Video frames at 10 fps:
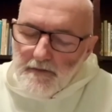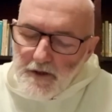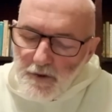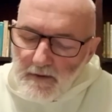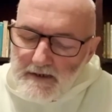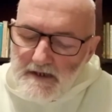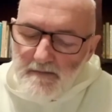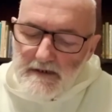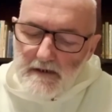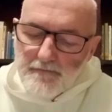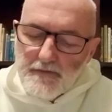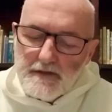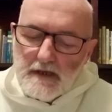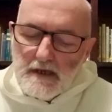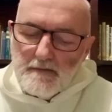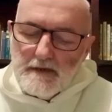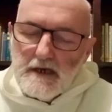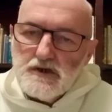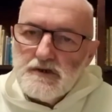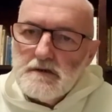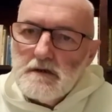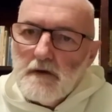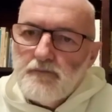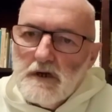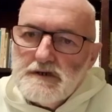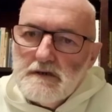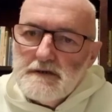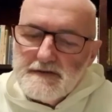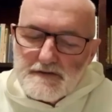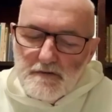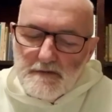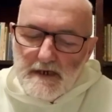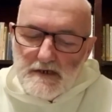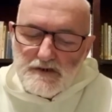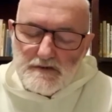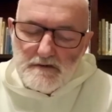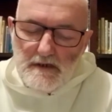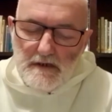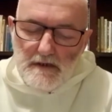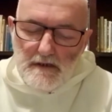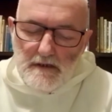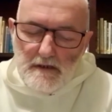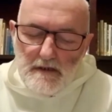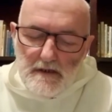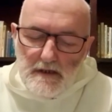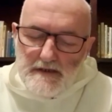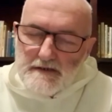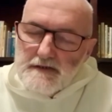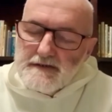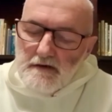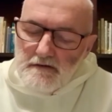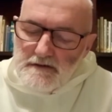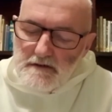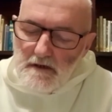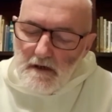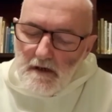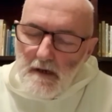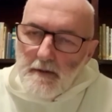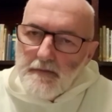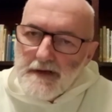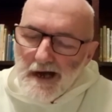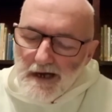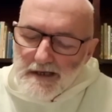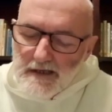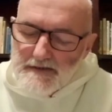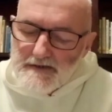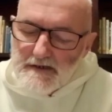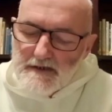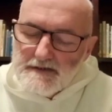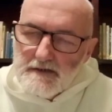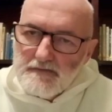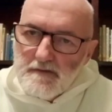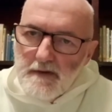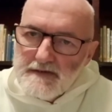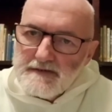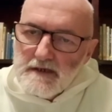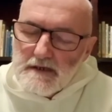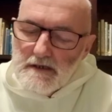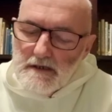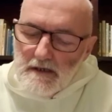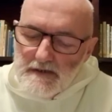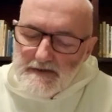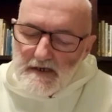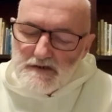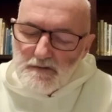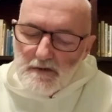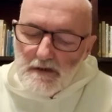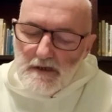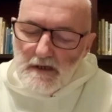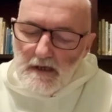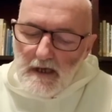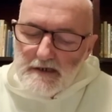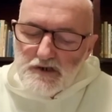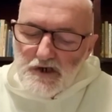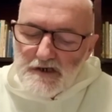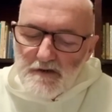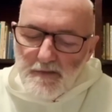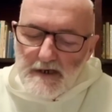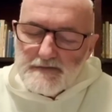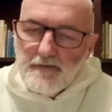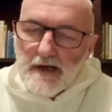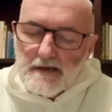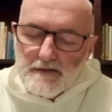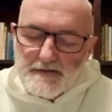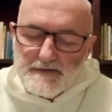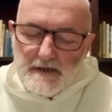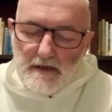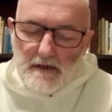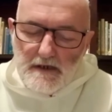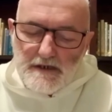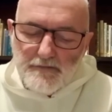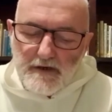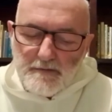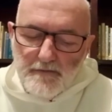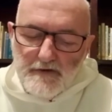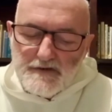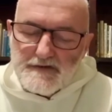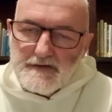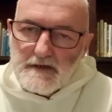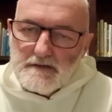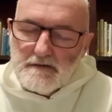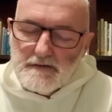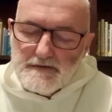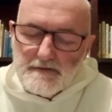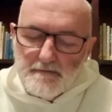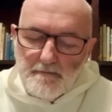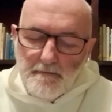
The UN Committee for the Elimination of Racial Discrimination is concerned about the high incidence of domestic, sexual, and gender based violence in direct provision centres.